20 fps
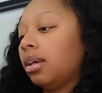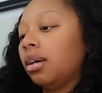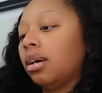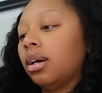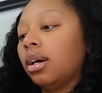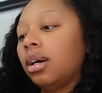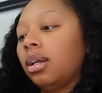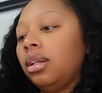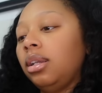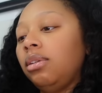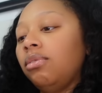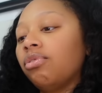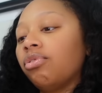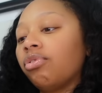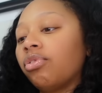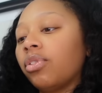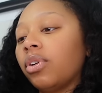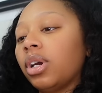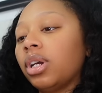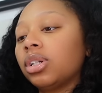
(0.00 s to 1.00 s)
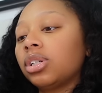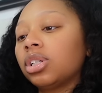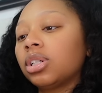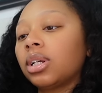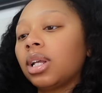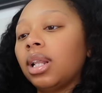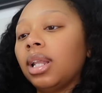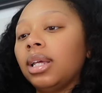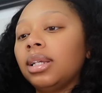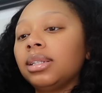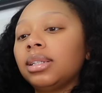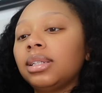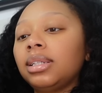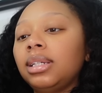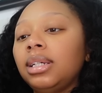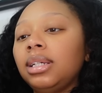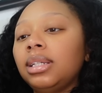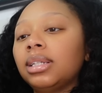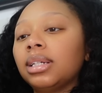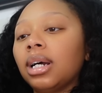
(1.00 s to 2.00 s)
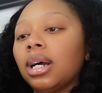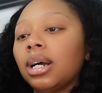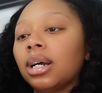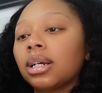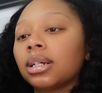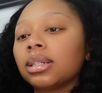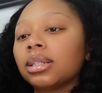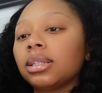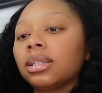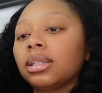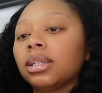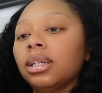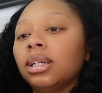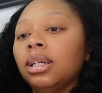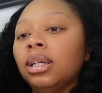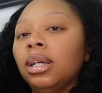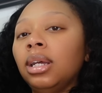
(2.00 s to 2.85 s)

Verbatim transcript: the Honey Fresh Cleanse Detox